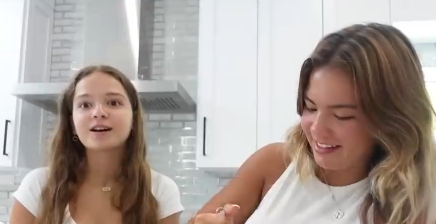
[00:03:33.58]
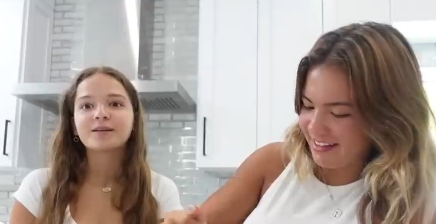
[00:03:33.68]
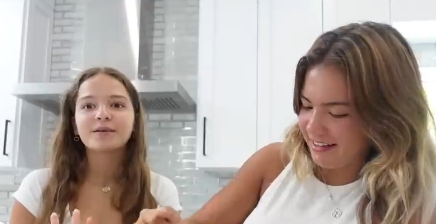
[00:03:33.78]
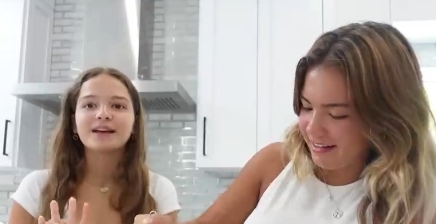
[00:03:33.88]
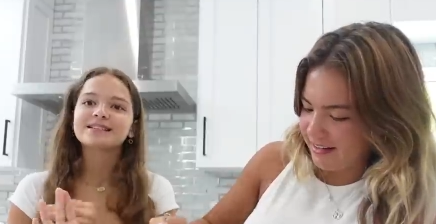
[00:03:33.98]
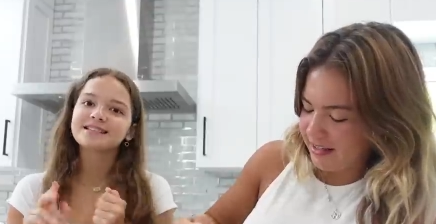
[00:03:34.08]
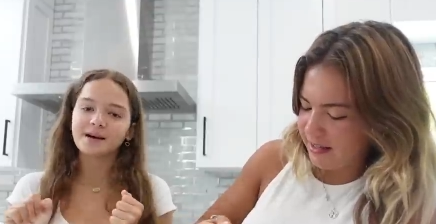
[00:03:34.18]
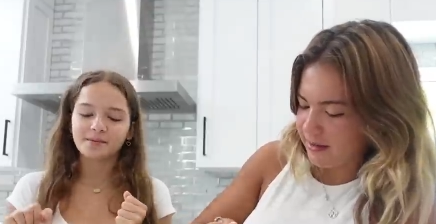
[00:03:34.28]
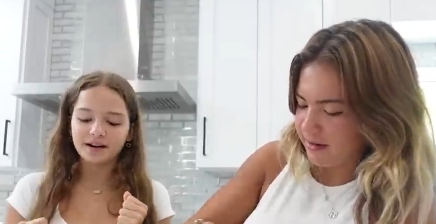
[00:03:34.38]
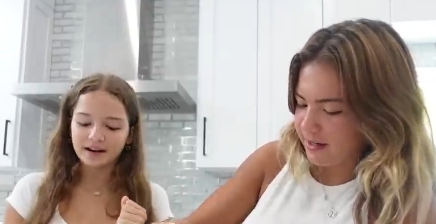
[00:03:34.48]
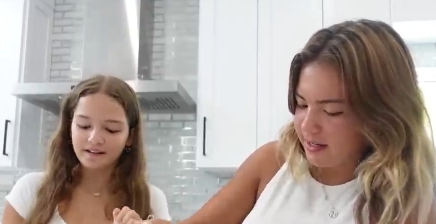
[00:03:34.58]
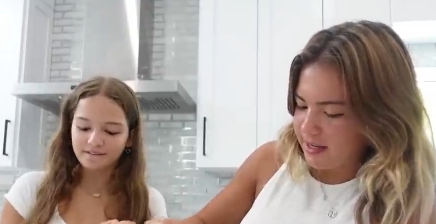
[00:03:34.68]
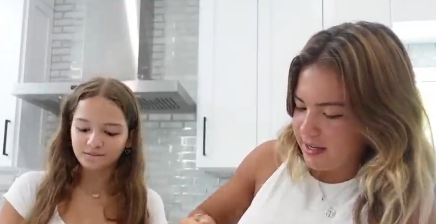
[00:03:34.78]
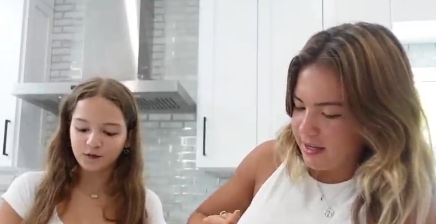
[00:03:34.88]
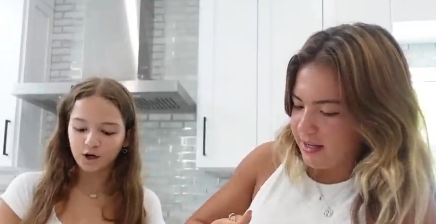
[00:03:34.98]
Speaker 1: gonna be separated
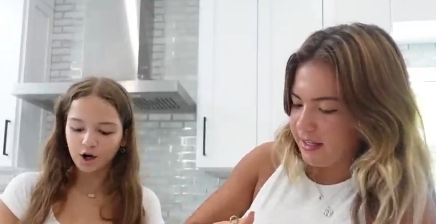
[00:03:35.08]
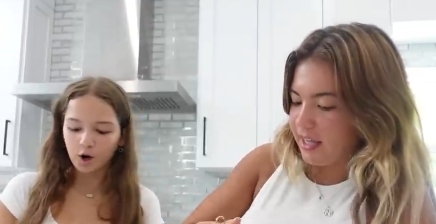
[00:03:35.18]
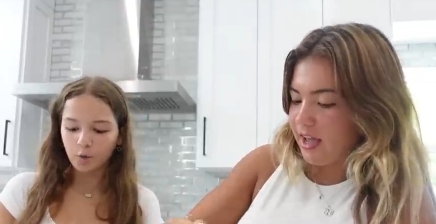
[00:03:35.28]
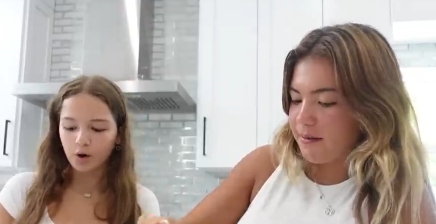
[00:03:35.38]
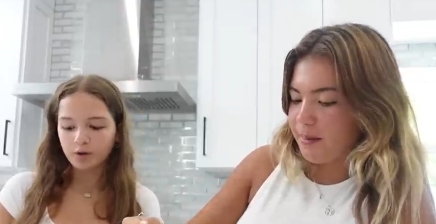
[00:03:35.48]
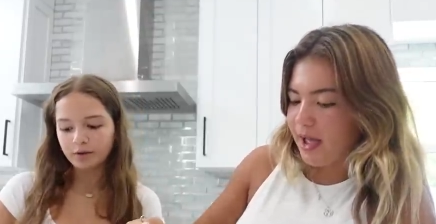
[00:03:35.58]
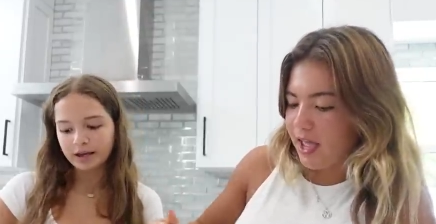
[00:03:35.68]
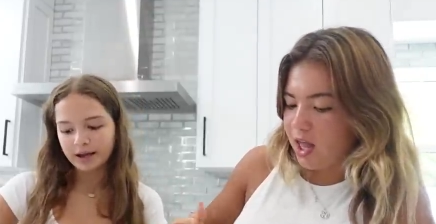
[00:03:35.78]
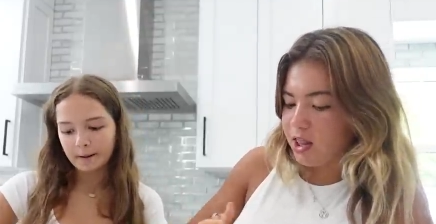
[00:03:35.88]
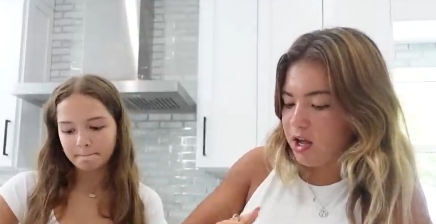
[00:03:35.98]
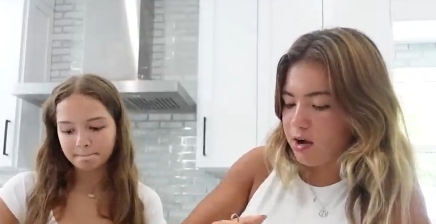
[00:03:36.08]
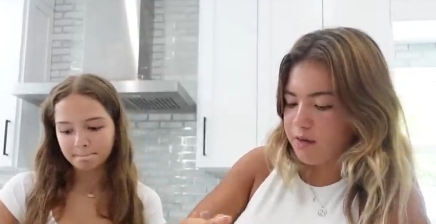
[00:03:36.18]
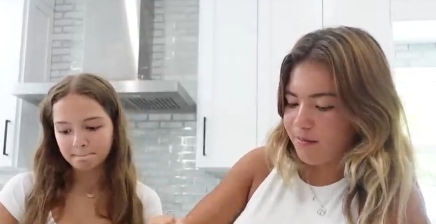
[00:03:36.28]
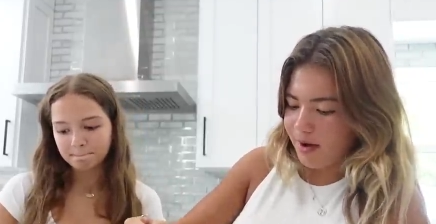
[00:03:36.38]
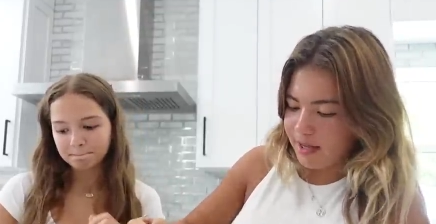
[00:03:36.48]
for 1 week. By a lot of
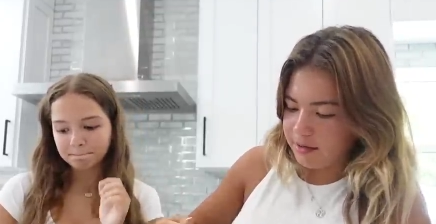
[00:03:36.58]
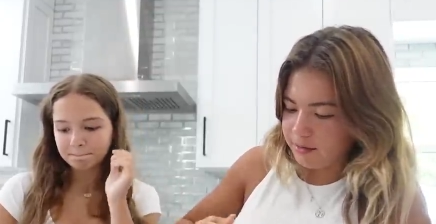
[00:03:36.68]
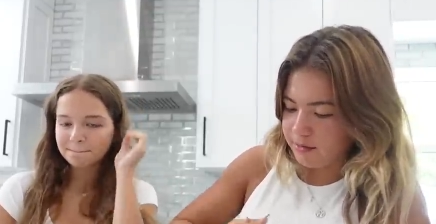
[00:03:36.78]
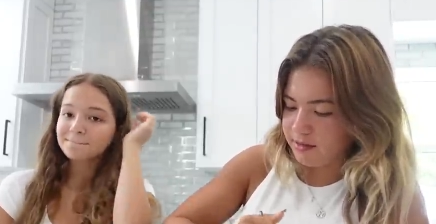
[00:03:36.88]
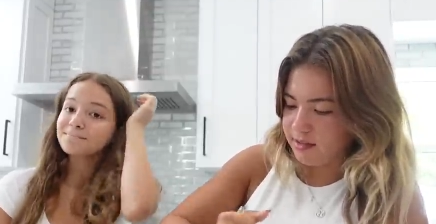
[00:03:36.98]
miles.